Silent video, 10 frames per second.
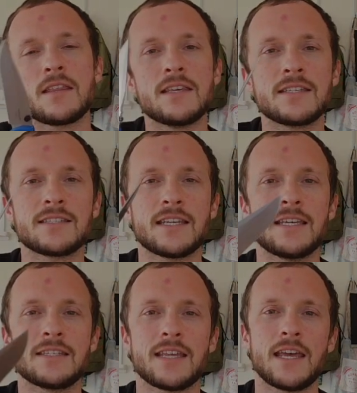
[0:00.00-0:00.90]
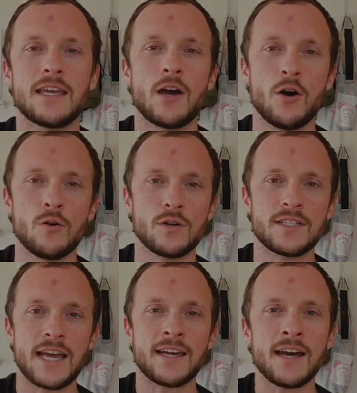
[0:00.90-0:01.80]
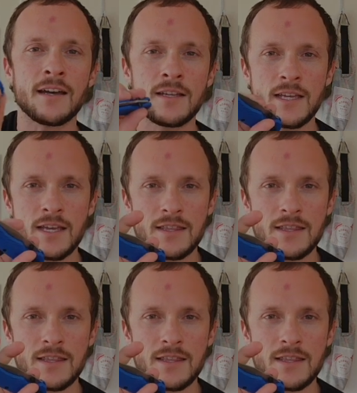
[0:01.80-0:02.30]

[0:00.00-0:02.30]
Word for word: this is a Hogue Deca.